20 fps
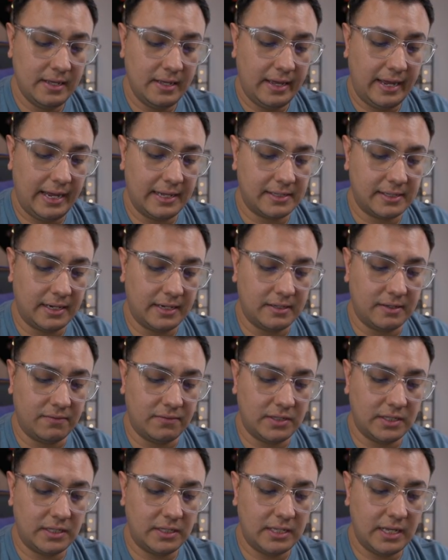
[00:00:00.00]
Hand size
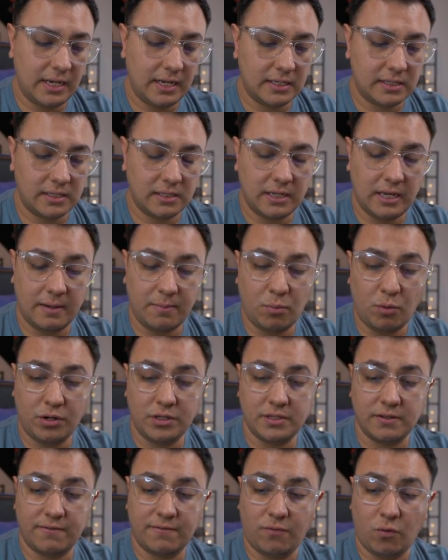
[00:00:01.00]
of 6, hit
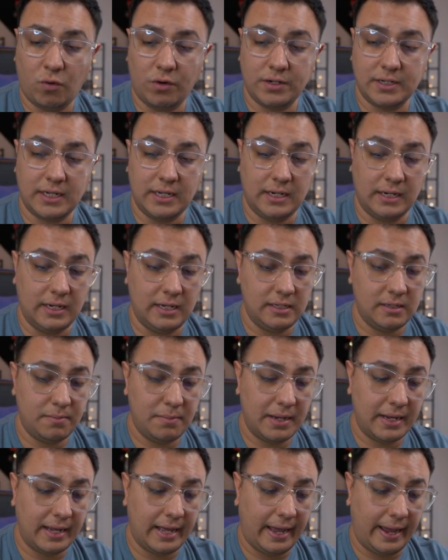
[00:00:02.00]
points of 14. He's a
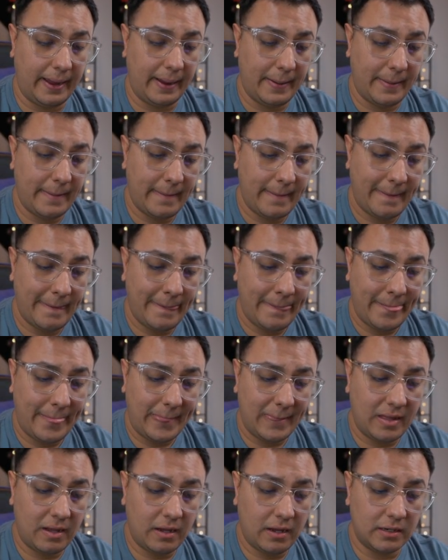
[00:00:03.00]
big guy.
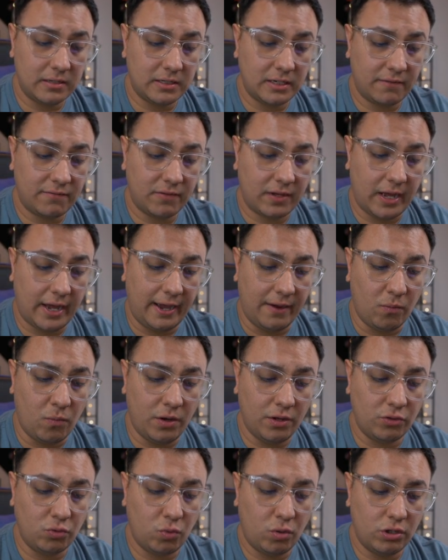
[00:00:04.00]
Tough guy.
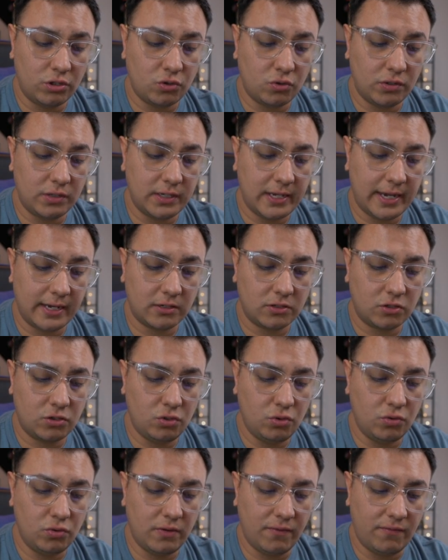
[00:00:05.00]
1 thwart to attack,
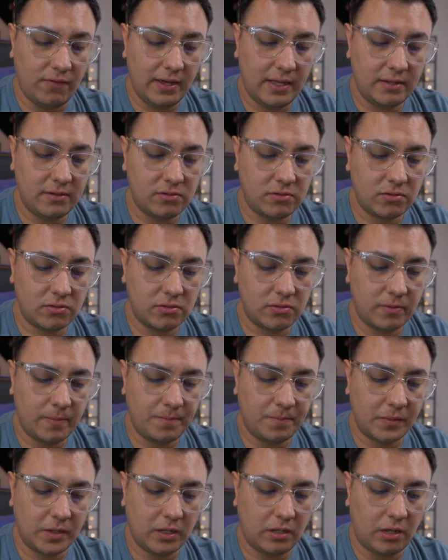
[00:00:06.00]
2 defense.
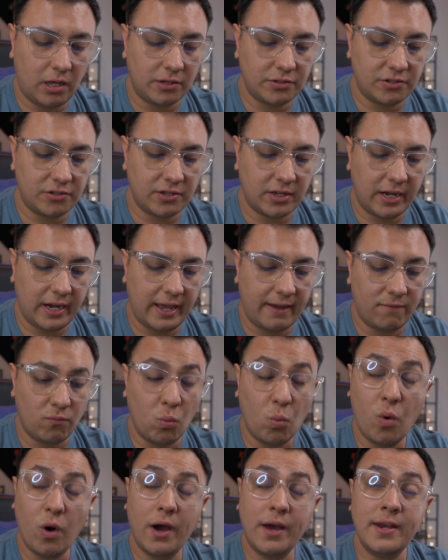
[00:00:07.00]
Colossus can have
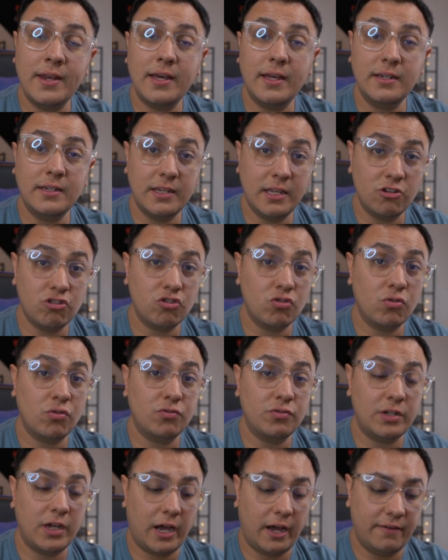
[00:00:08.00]
1
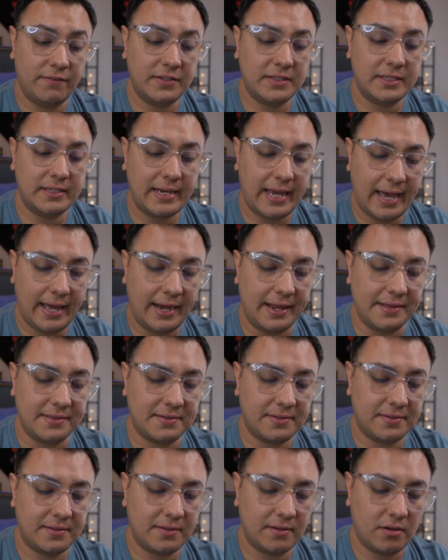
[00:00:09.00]
additional tough
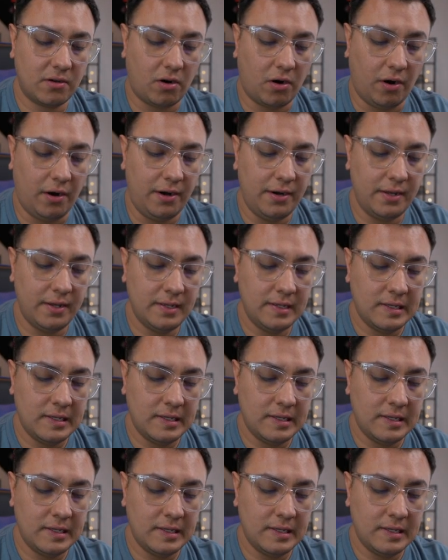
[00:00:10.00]
status card.